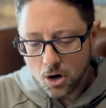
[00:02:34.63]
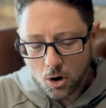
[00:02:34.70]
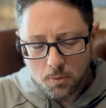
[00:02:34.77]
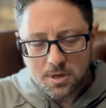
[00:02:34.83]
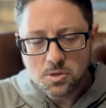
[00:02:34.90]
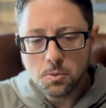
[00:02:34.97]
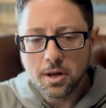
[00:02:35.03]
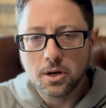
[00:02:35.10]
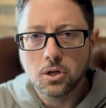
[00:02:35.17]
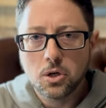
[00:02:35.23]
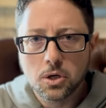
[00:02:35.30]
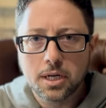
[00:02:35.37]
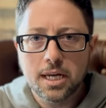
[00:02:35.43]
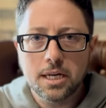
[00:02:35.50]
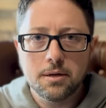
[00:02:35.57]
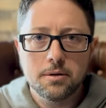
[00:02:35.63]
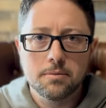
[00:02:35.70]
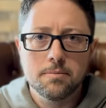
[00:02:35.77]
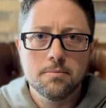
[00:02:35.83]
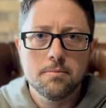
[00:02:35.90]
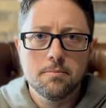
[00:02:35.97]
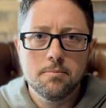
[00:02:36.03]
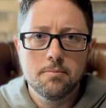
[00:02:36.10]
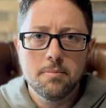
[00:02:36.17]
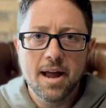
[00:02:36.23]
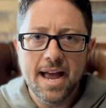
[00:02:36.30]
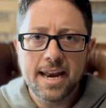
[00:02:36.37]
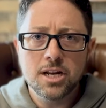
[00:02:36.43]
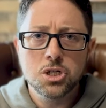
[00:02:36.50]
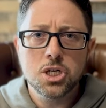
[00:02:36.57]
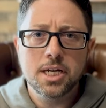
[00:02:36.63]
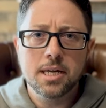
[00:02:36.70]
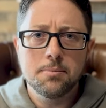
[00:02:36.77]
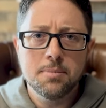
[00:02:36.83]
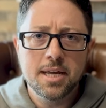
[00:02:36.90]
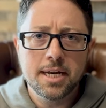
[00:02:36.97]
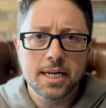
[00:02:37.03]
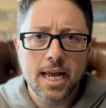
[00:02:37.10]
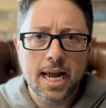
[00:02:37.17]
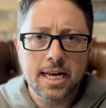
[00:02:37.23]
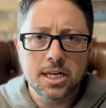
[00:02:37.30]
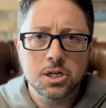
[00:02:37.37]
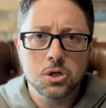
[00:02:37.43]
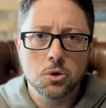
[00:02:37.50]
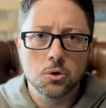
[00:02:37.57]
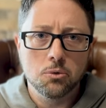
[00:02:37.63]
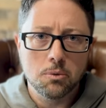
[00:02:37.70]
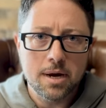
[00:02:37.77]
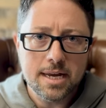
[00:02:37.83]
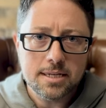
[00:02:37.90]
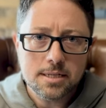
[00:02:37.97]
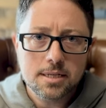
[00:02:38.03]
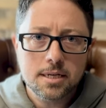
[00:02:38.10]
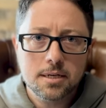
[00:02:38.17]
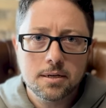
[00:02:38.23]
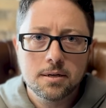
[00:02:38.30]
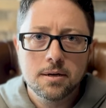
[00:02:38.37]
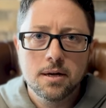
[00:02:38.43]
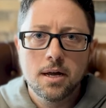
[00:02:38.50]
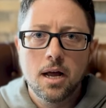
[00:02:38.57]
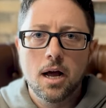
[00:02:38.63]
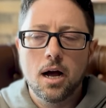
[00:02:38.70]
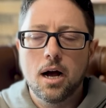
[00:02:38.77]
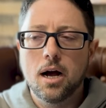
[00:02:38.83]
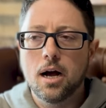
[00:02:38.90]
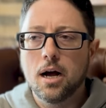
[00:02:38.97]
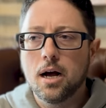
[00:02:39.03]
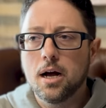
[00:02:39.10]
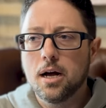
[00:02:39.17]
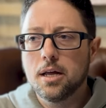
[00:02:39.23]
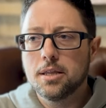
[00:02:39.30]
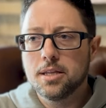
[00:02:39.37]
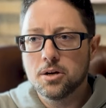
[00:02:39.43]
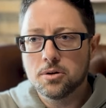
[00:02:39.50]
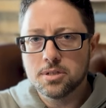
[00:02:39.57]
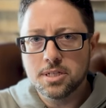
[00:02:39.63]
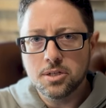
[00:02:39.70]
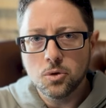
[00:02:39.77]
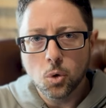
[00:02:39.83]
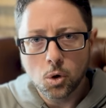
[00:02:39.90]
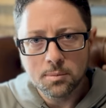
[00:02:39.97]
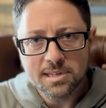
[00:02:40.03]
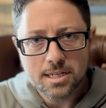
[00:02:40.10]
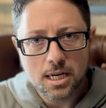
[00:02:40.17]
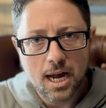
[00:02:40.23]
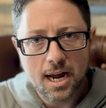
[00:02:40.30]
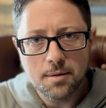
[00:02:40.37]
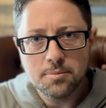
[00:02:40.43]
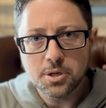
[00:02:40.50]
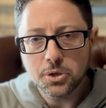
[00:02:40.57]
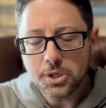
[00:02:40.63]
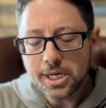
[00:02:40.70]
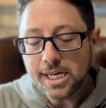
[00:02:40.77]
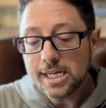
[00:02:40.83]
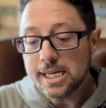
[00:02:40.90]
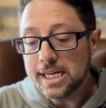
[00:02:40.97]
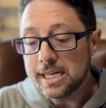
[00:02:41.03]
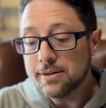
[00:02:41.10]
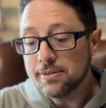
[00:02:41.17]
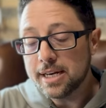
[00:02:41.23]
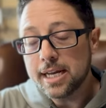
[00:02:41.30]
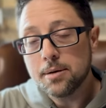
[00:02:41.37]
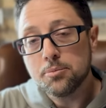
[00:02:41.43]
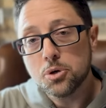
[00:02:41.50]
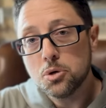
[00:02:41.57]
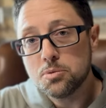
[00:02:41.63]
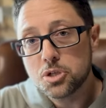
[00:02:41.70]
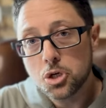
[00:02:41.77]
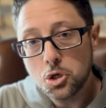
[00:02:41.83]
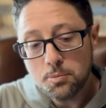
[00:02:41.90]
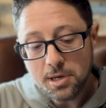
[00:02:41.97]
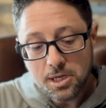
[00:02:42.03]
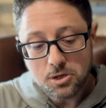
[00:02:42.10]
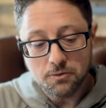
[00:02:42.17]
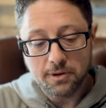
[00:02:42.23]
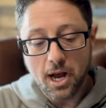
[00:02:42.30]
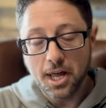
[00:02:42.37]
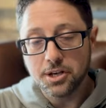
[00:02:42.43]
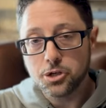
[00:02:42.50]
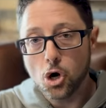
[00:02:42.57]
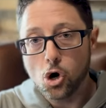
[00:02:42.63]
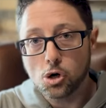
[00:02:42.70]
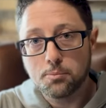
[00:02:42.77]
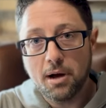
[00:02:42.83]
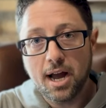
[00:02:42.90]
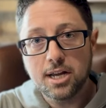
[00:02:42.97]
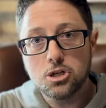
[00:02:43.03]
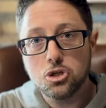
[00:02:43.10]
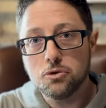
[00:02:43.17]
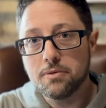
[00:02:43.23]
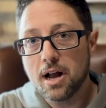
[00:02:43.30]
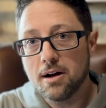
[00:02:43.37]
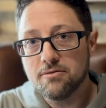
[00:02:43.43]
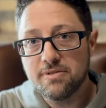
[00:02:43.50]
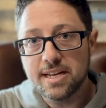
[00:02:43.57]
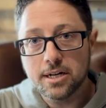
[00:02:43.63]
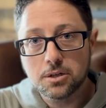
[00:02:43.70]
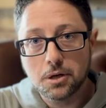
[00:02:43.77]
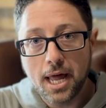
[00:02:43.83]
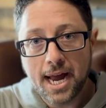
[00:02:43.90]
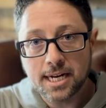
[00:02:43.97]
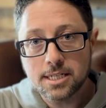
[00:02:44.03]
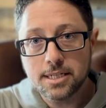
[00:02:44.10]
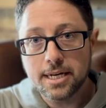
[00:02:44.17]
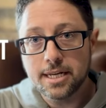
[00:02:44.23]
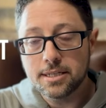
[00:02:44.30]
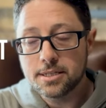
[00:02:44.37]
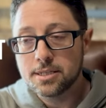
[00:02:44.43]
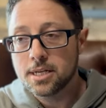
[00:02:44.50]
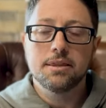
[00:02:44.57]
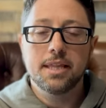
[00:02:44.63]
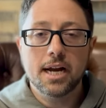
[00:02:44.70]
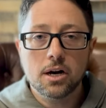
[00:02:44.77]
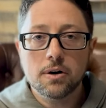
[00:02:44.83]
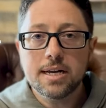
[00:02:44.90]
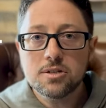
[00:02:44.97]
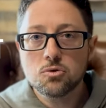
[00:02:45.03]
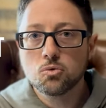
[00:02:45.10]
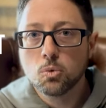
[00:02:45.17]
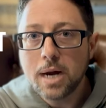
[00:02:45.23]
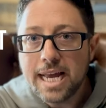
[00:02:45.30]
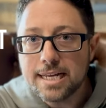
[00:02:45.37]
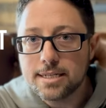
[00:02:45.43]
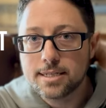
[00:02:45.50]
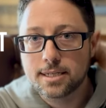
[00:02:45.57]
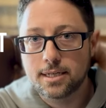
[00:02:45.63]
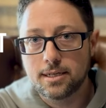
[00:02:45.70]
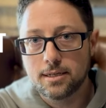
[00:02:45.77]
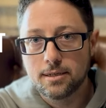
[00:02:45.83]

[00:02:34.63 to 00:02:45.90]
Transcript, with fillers: always want to look at managing and mitigating your risk. Uh, there is enormous liability, even in poop scooping. You've got dog bites, you've got vehicle accidents. There is risk.